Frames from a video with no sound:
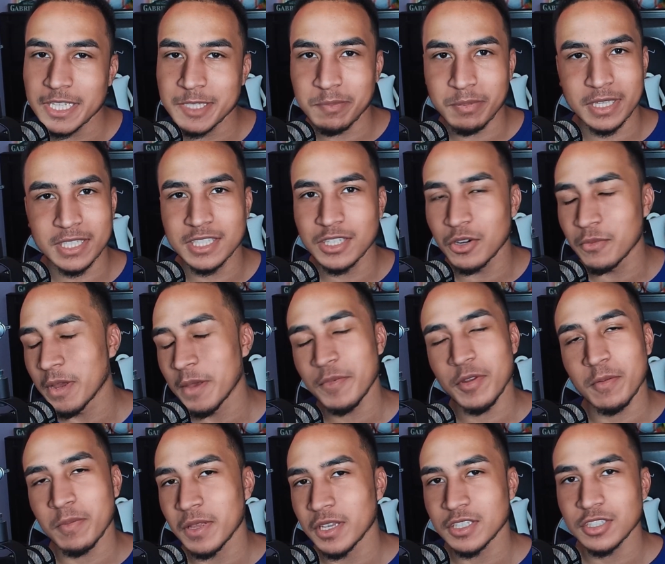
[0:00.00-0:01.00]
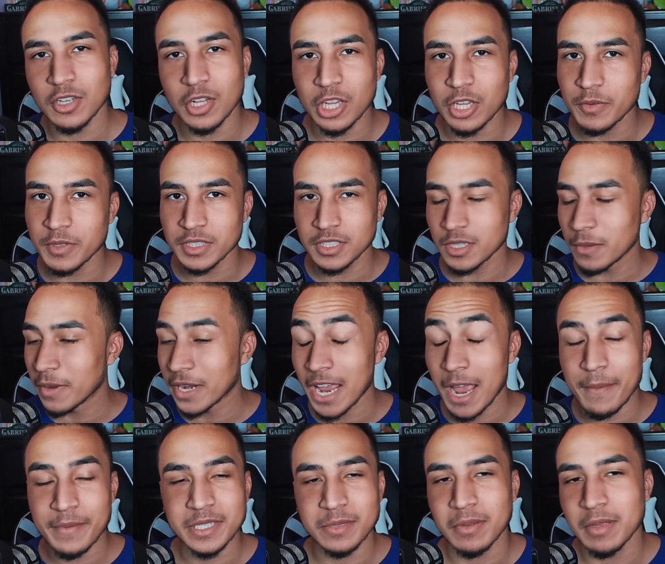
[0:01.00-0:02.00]
Blissey, or maybe you're playing solo and somebody
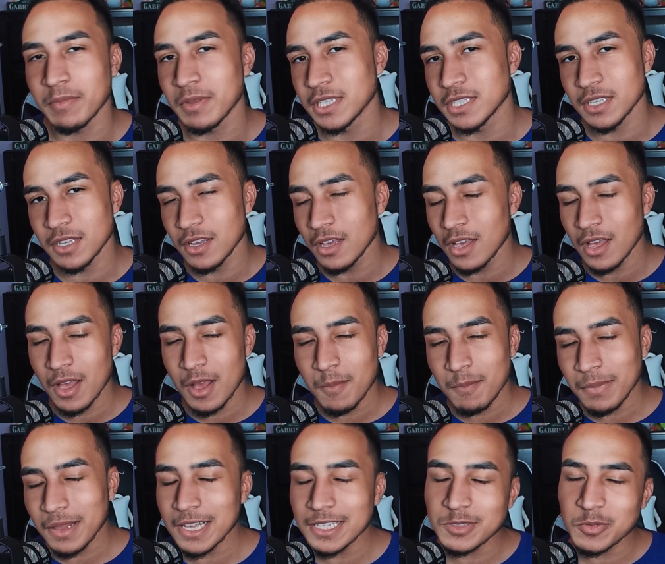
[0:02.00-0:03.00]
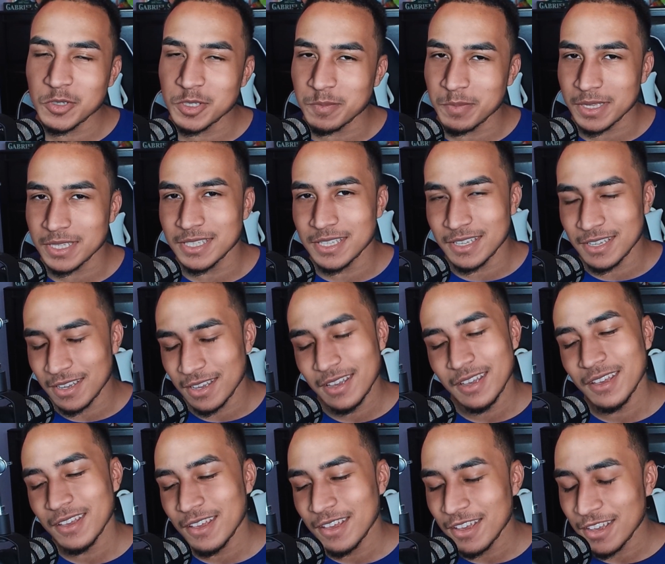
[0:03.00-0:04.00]
happens to play Blissey, Blastoise Blissey
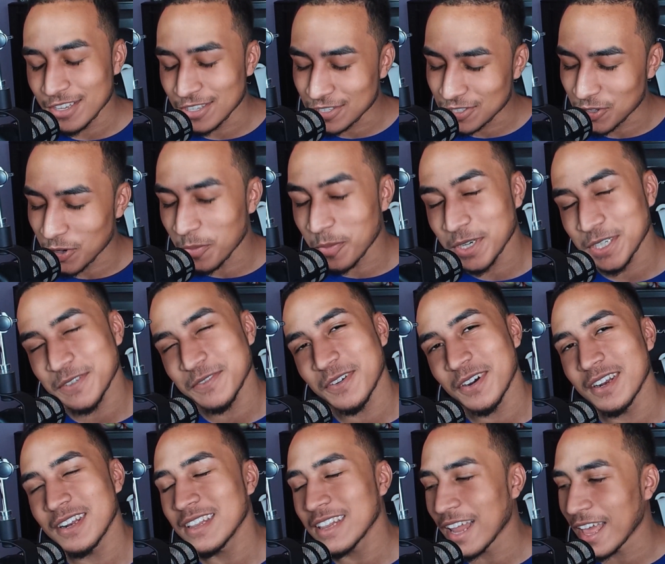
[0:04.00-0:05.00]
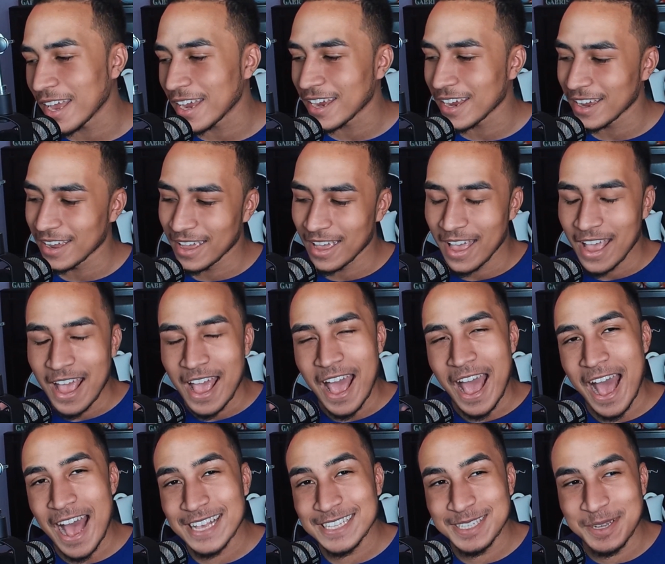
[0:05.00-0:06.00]
is so much fun. Like,
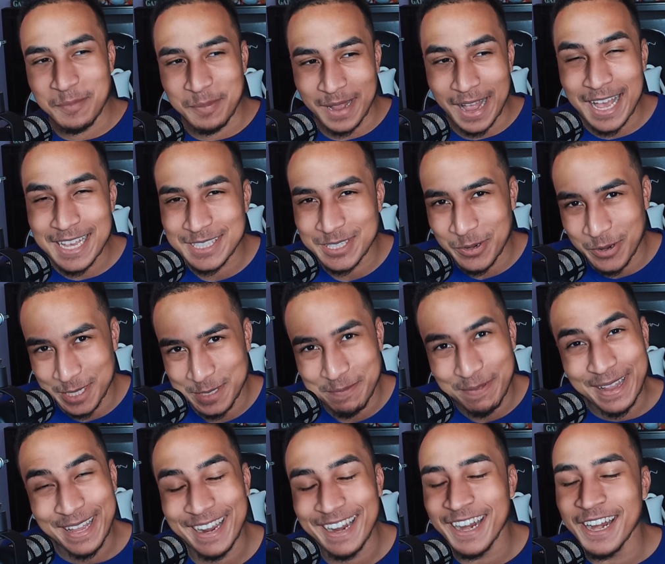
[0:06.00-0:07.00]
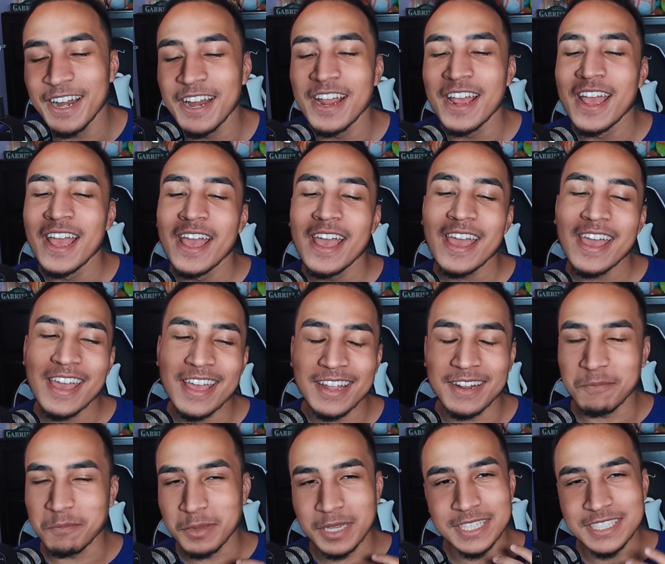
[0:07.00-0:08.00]
as a Blastoise player,
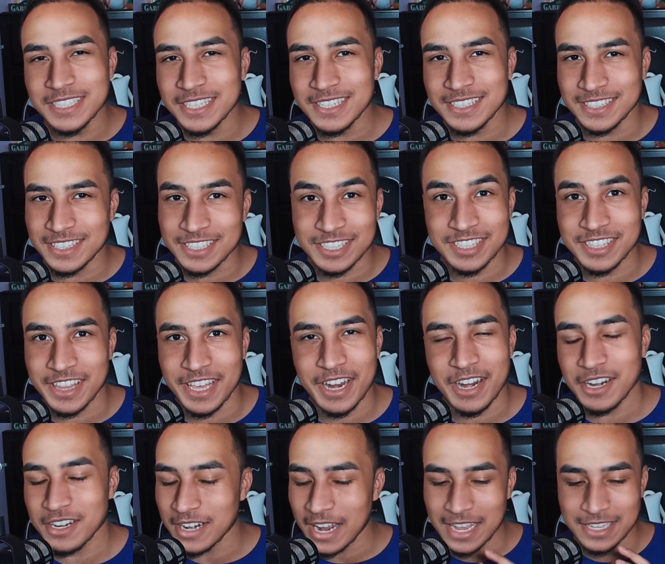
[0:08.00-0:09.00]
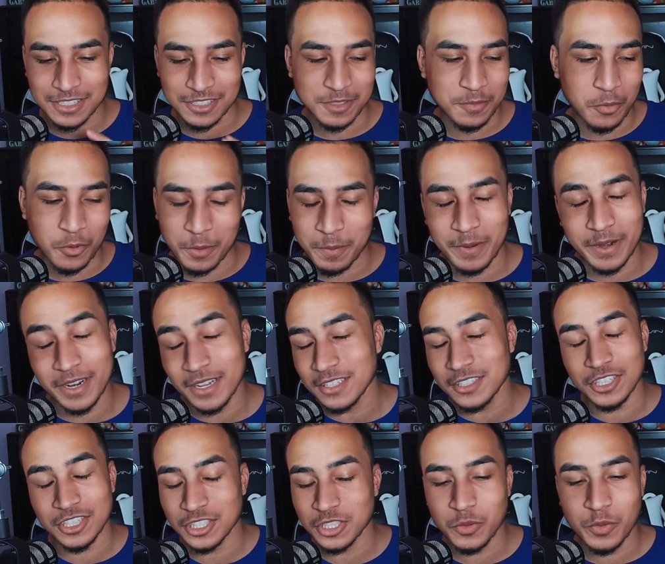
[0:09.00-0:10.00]
Blissey is just there as a support player
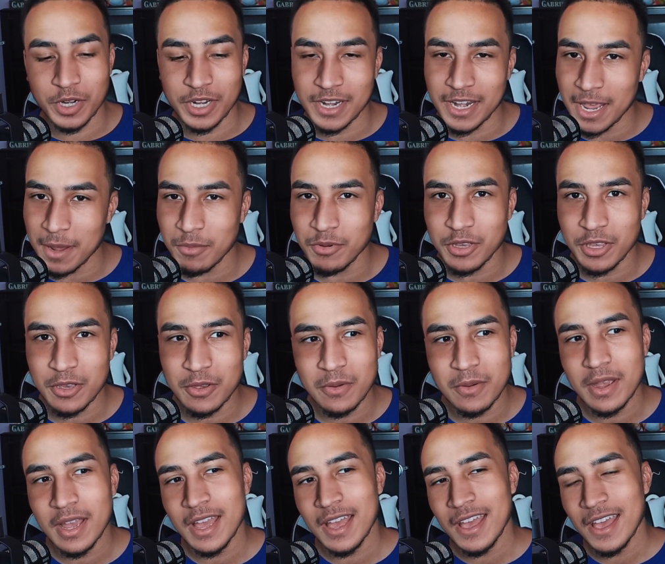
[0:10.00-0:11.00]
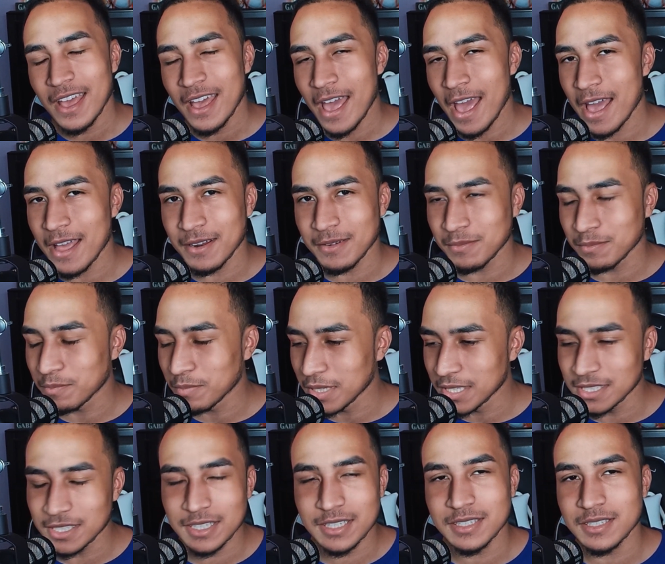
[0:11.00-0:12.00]
just to enable you. And
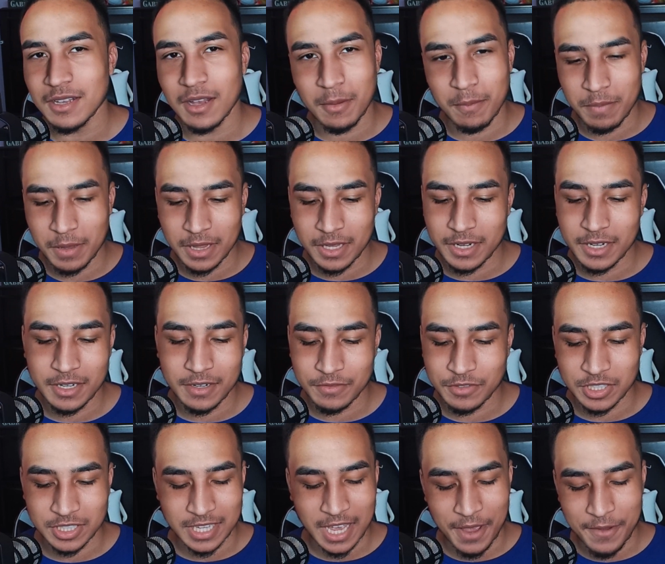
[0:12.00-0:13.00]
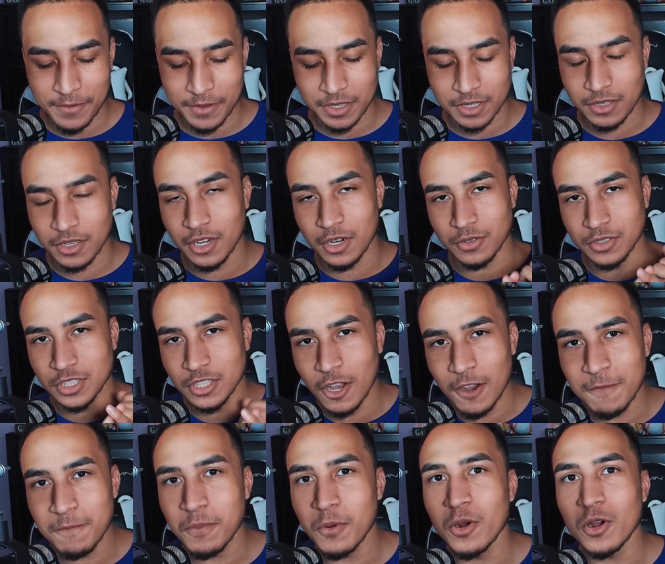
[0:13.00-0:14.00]
Blissey's ability of just having,
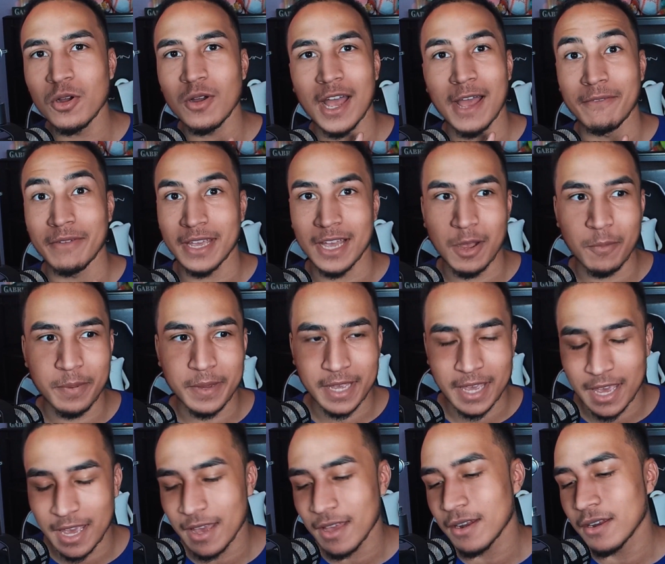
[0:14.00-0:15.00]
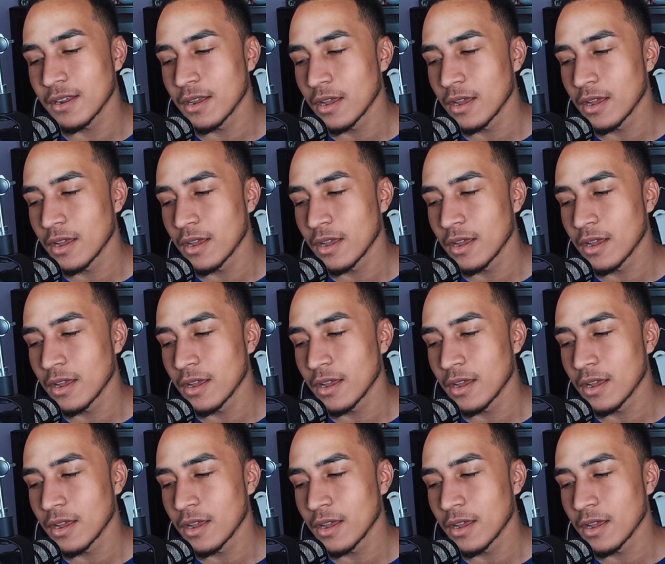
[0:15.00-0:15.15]
soft boil, having helping hand,